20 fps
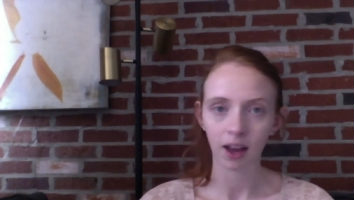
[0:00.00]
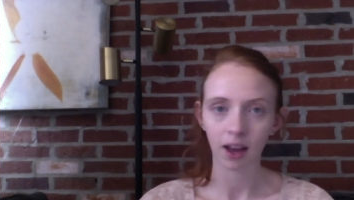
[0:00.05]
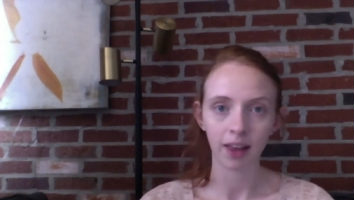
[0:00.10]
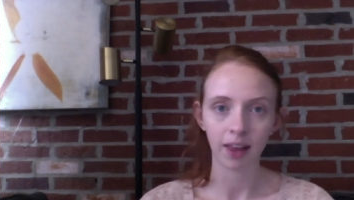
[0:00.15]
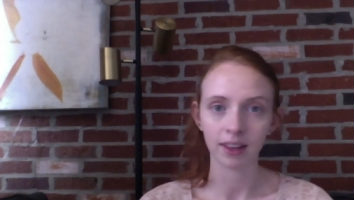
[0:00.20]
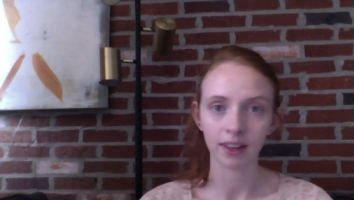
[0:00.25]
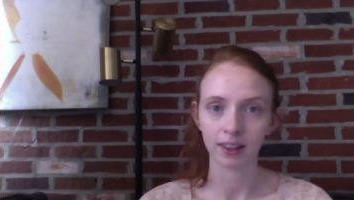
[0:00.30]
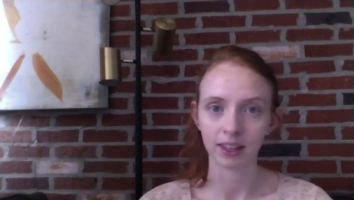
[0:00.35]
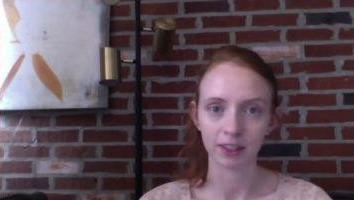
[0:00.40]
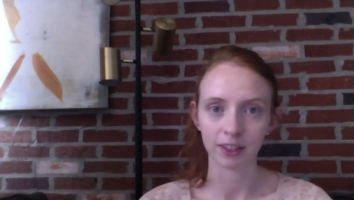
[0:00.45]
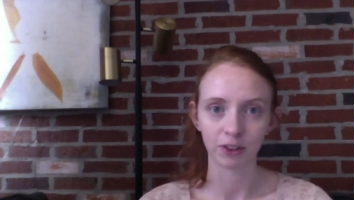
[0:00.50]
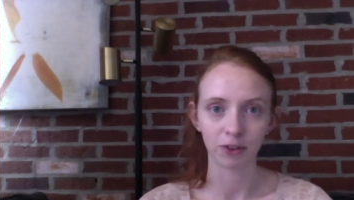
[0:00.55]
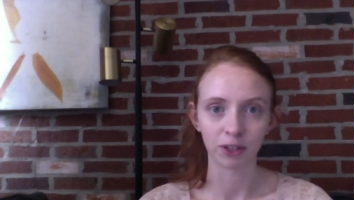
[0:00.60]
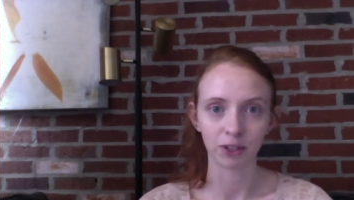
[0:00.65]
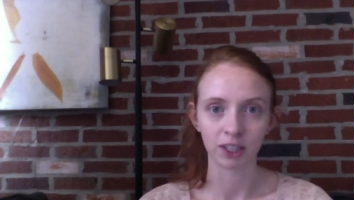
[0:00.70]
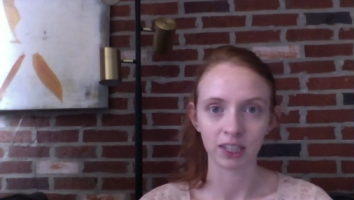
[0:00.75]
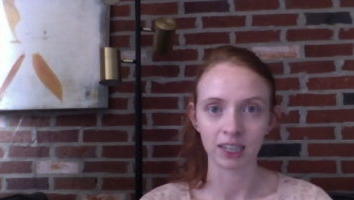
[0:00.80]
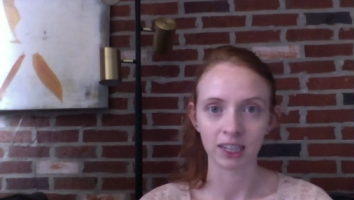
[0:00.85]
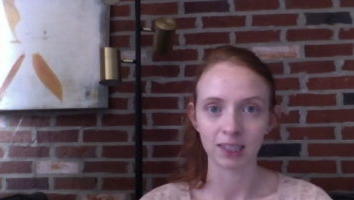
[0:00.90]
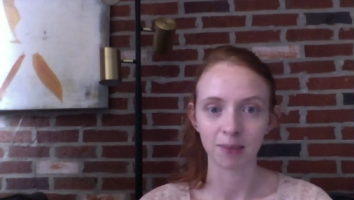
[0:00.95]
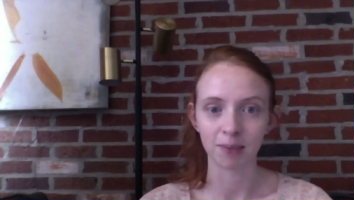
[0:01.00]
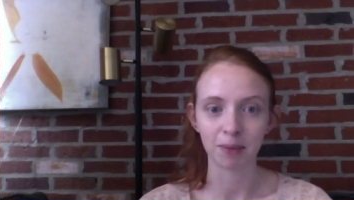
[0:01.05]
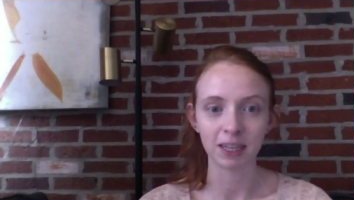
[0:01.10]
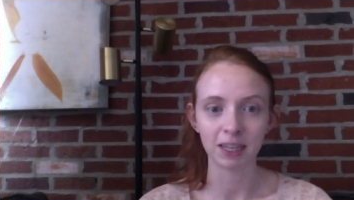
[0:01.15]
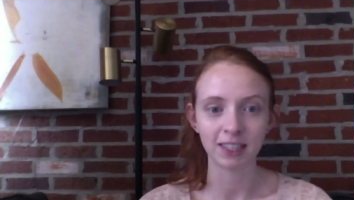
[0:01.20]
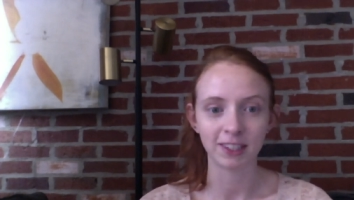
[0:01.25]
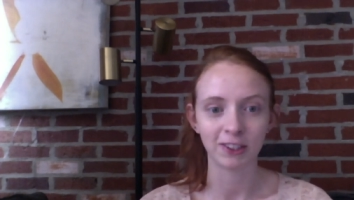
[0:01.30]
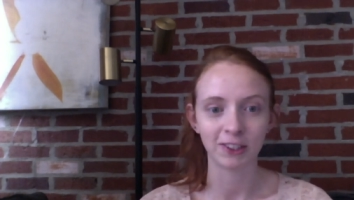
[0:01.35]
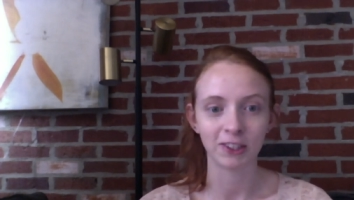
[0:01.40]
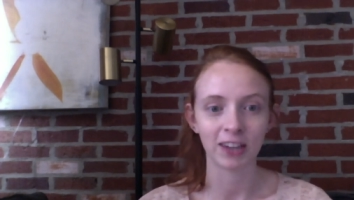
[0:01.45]
I think that's a really nice
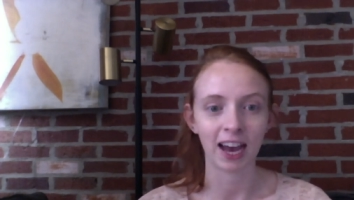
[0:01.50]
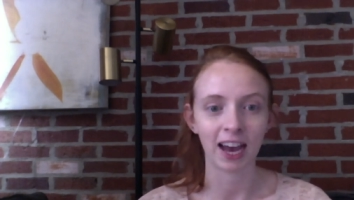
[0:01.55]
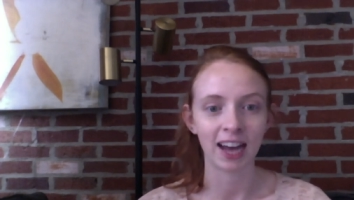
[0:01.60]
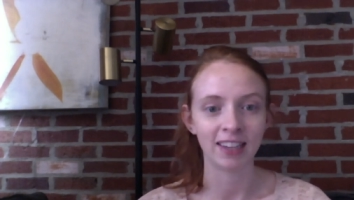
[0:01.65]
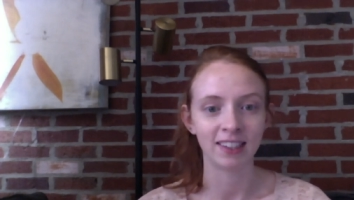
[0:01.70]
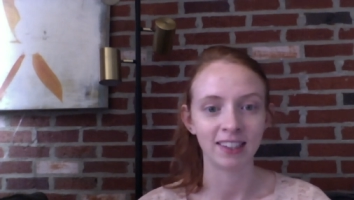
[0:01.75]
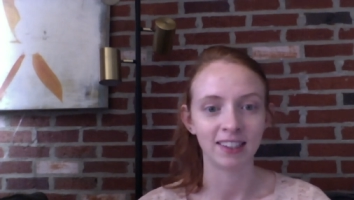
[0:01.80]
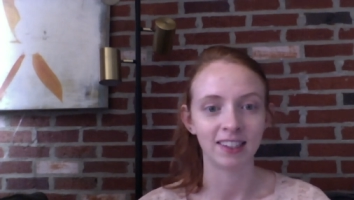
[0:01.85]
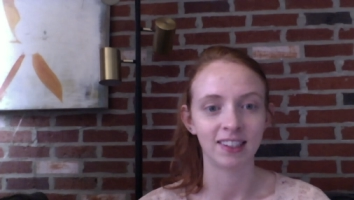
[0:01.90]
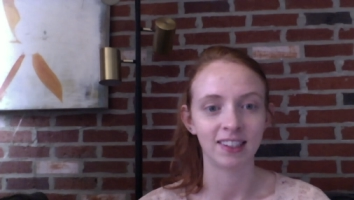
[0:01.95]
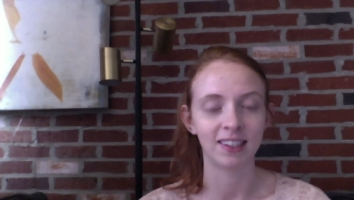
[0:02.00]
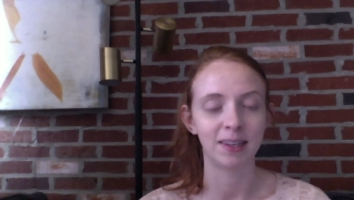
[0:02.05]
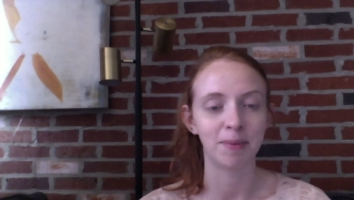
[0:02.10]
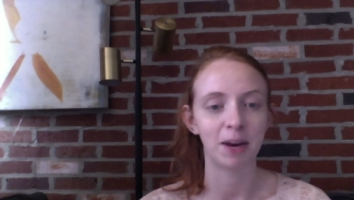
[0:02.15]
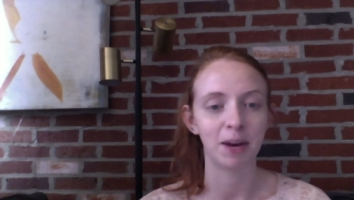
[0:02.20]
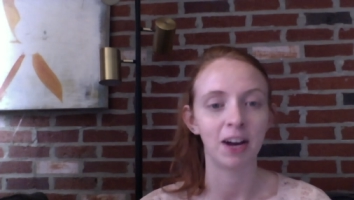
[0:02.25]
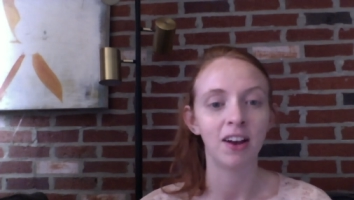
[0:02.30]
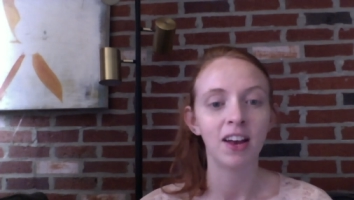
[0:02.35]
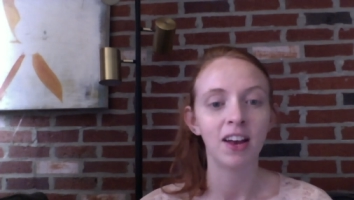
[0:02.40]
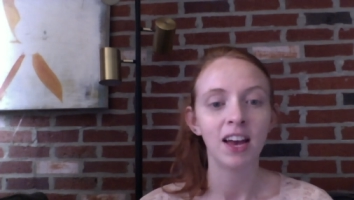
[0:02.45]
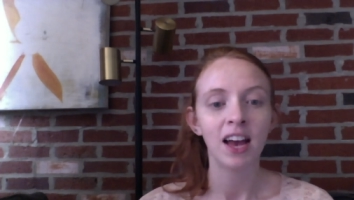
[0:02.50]
message to add to this email.